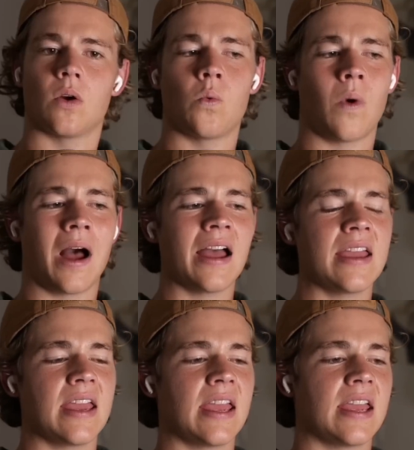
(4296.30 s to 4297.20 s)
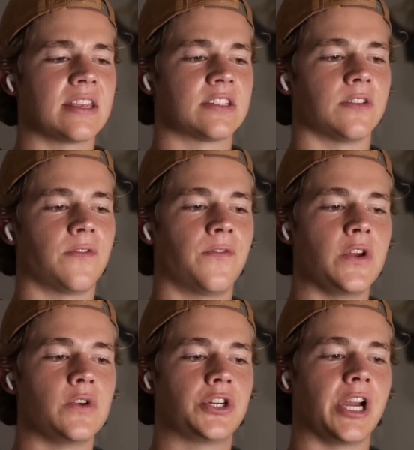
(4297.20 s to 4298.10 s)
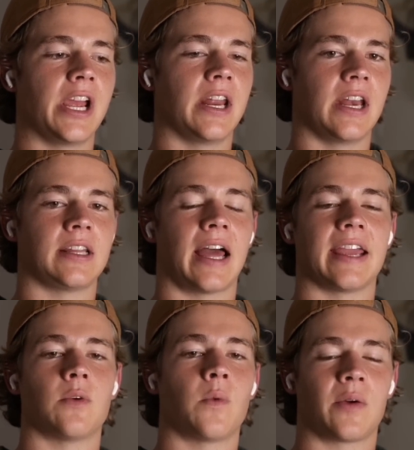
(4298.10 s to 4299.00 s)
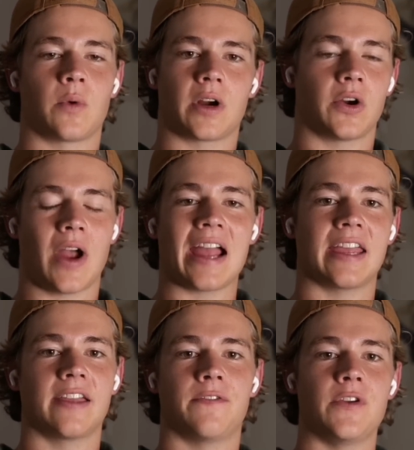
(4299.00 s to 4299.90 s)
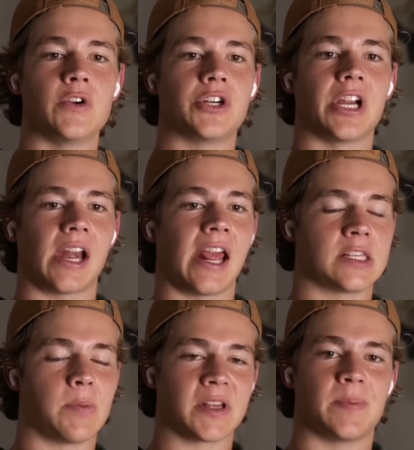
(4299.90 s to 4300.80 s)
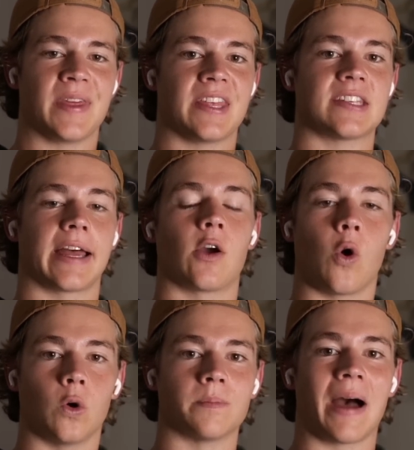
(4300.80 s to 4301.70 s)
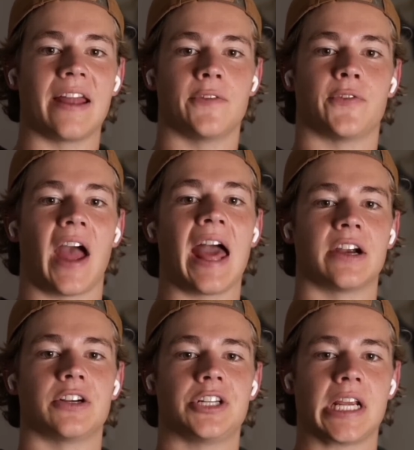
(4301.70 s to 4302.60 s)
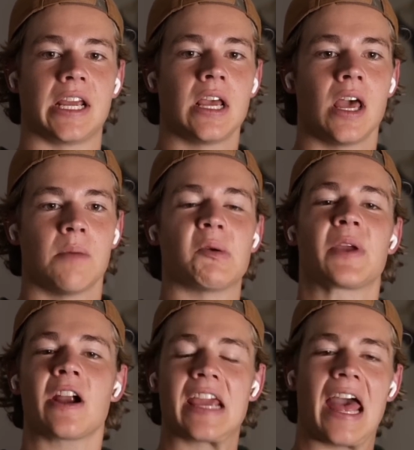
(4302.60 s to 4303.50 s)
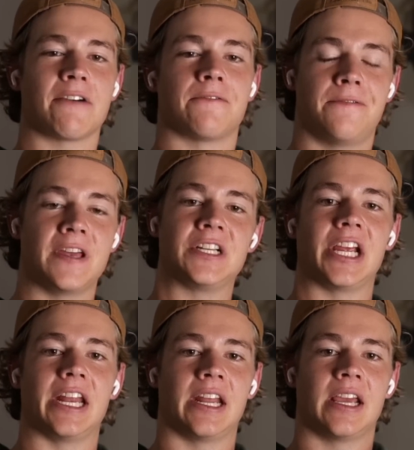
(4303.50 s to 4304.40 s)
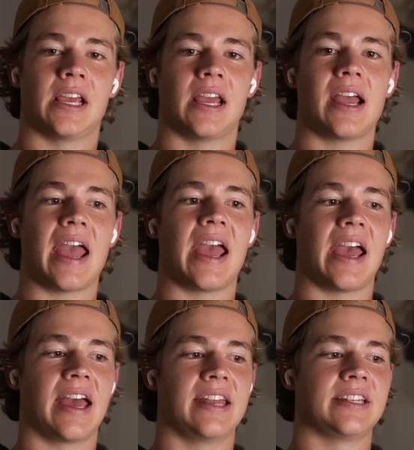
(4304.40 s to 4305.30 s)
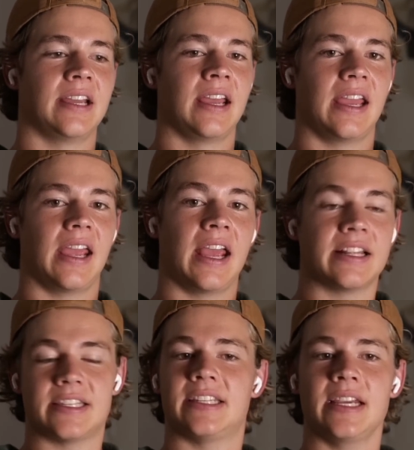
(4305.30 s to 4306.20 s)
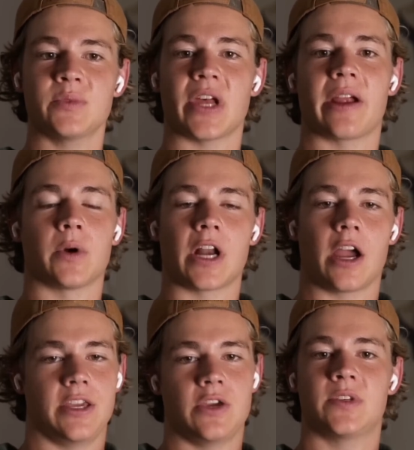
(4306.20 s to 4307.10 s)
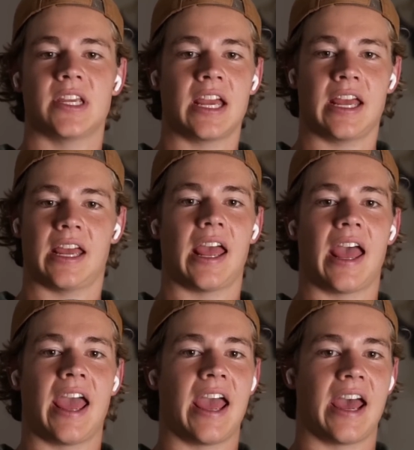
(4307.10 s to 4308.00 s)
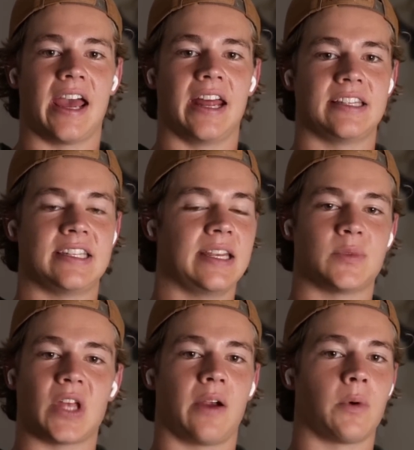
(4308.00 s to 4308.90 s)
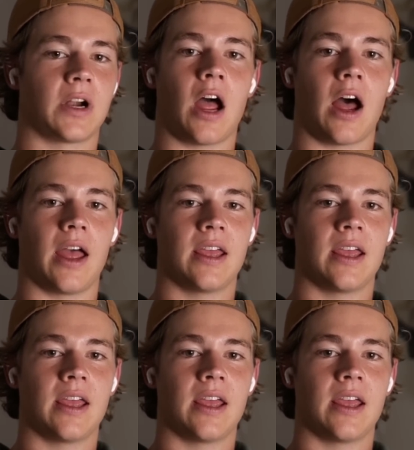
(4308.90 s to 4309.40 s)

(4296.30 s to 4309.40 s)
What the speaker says: why is fusion, like when we're cracking fusion, it's supposed to be this like gold mine for energy, but we already have fission, and it seems like we're not using it, and seems like we're not,